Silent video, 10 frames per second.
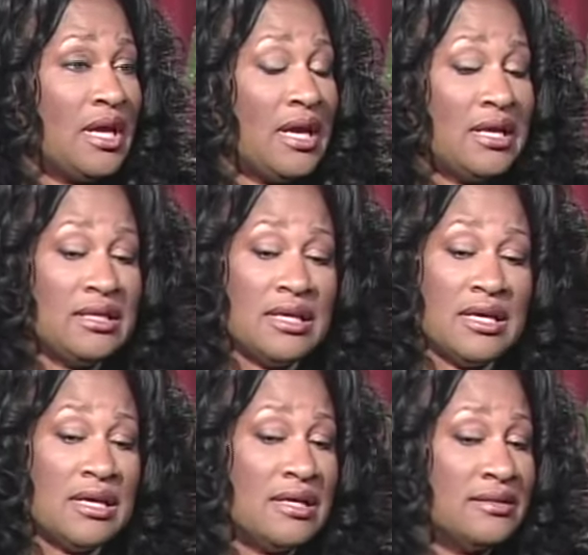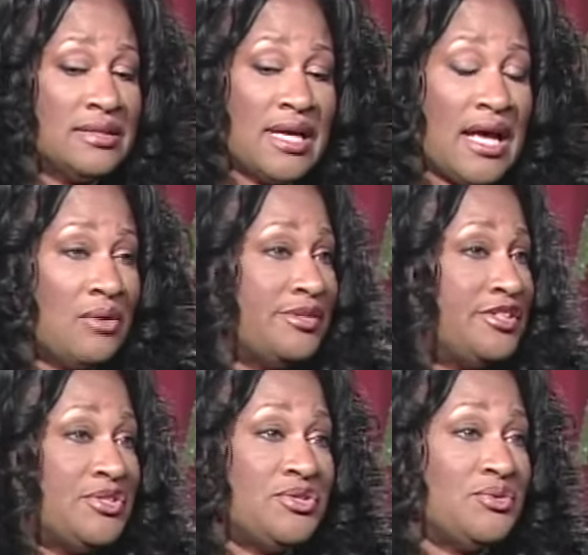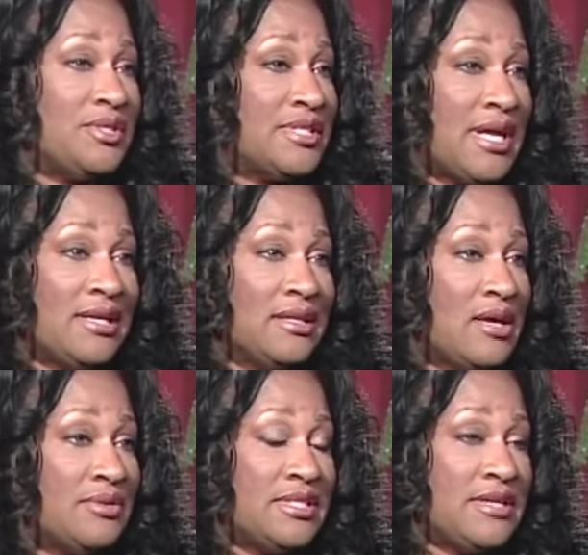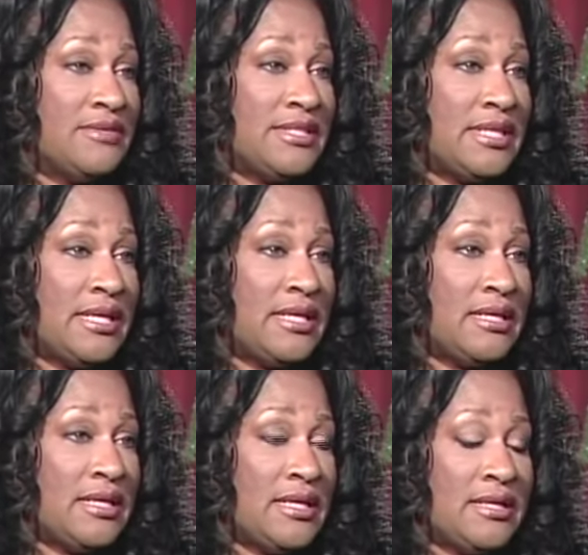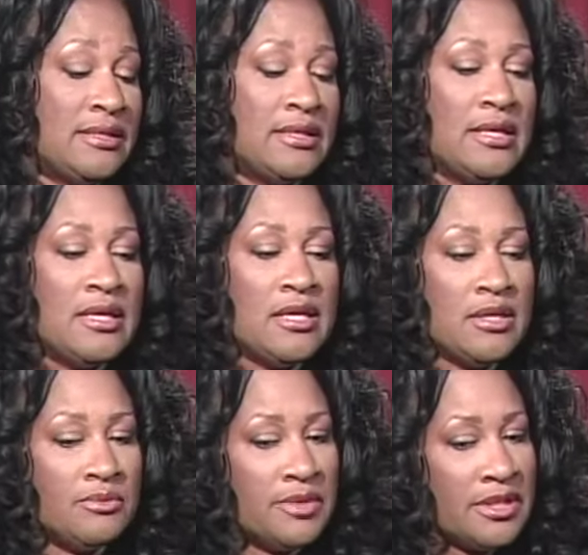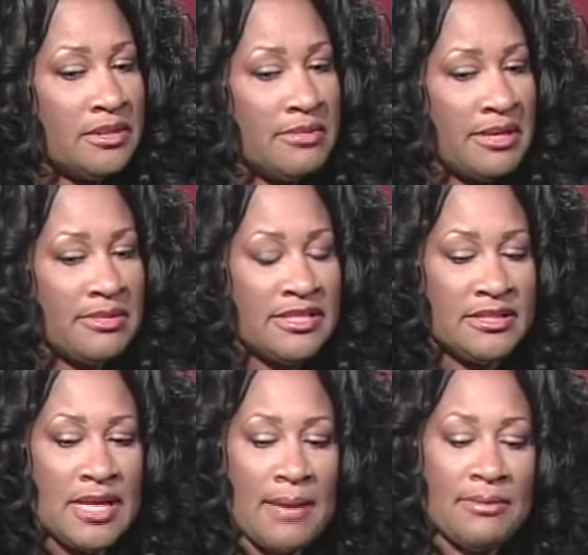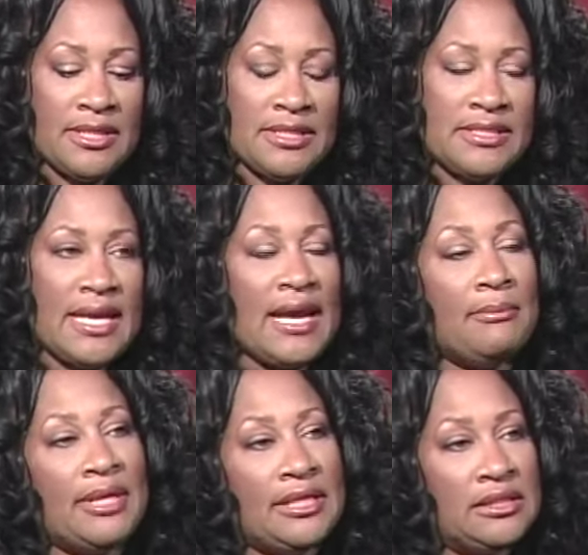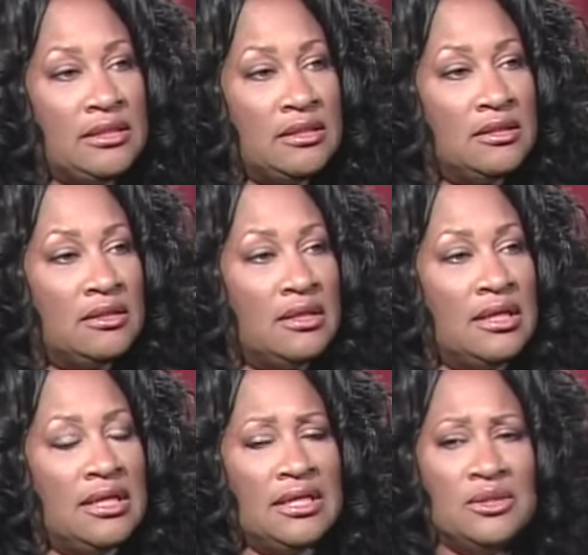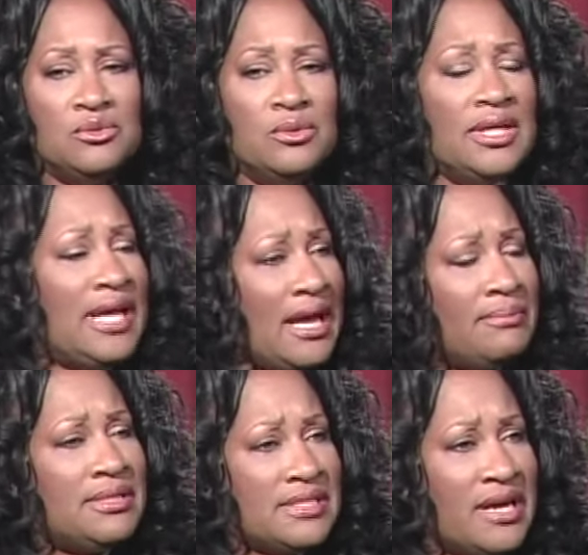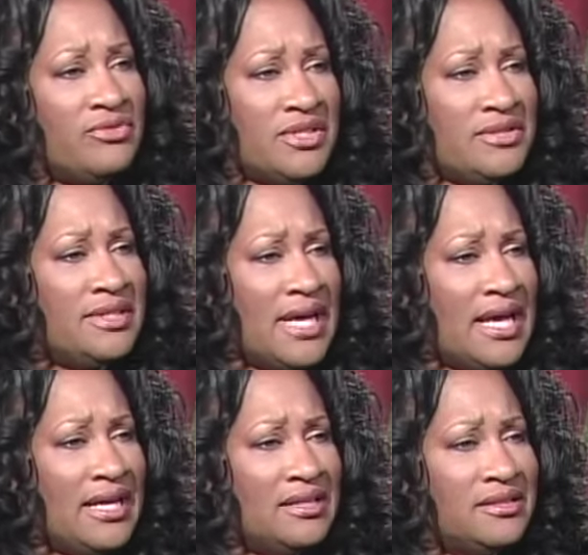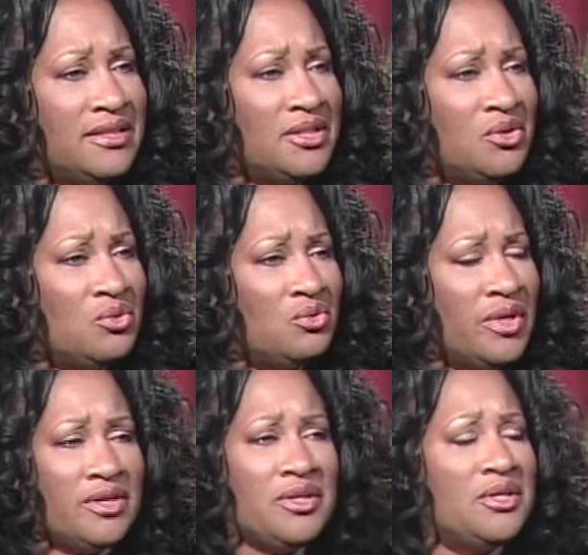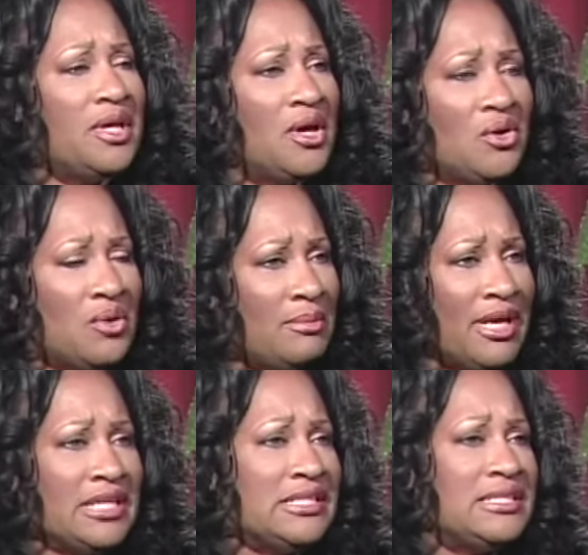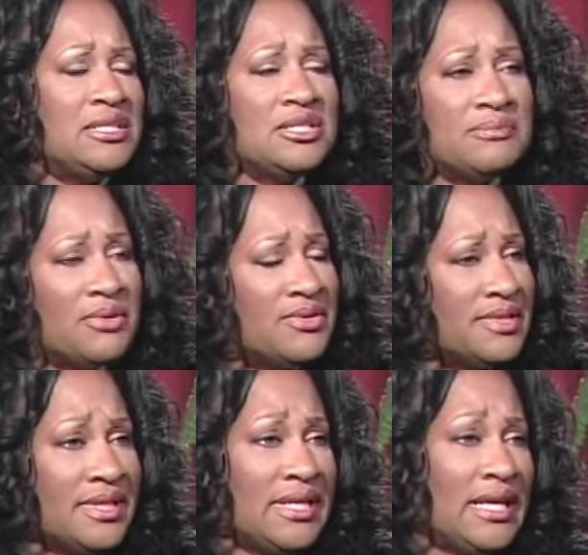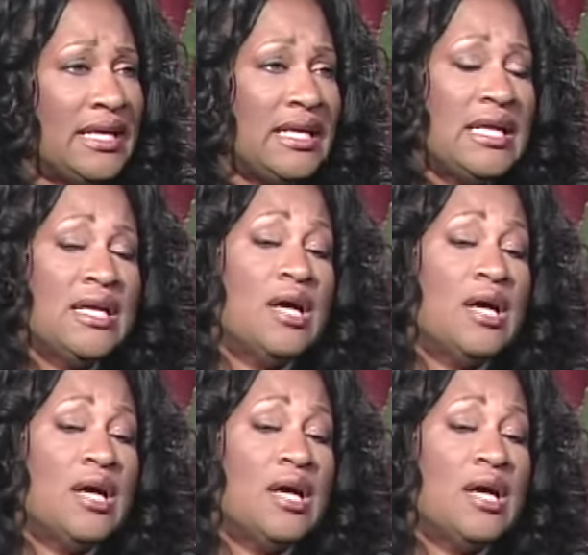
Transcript: And, uh, I was just suicidal. I was devastated. And it really made me stop and examine uh, what happens after you die. You know, mm. where do you go? Am I going to see this person again?